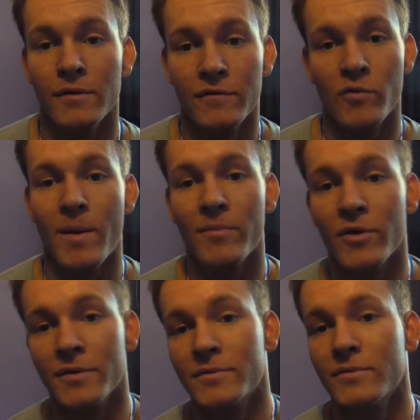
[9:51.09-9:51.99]
if you remember,
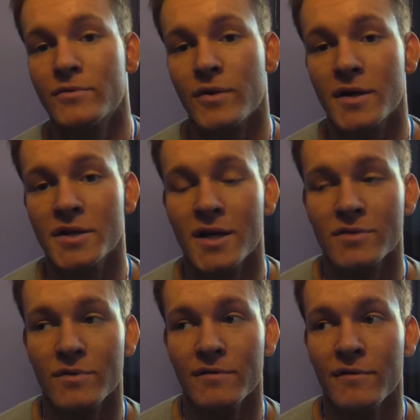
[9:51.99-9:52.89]
I trained
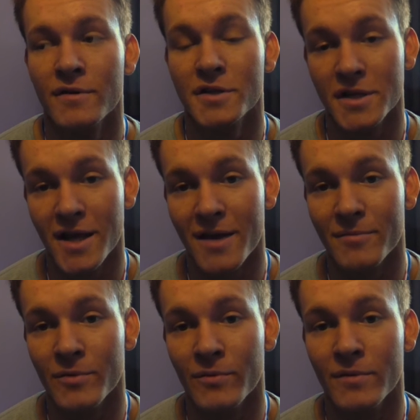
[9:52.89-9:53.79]
chess with, she
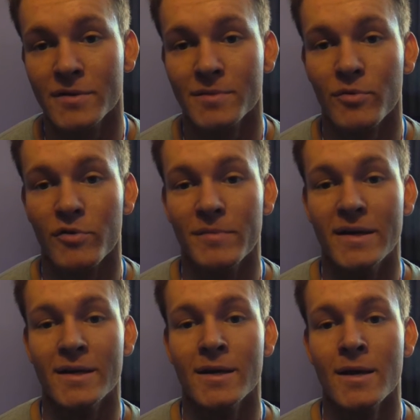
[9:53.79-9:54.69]
came and supported
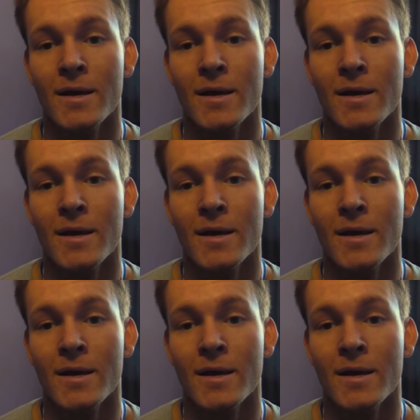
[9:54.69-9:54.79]
me,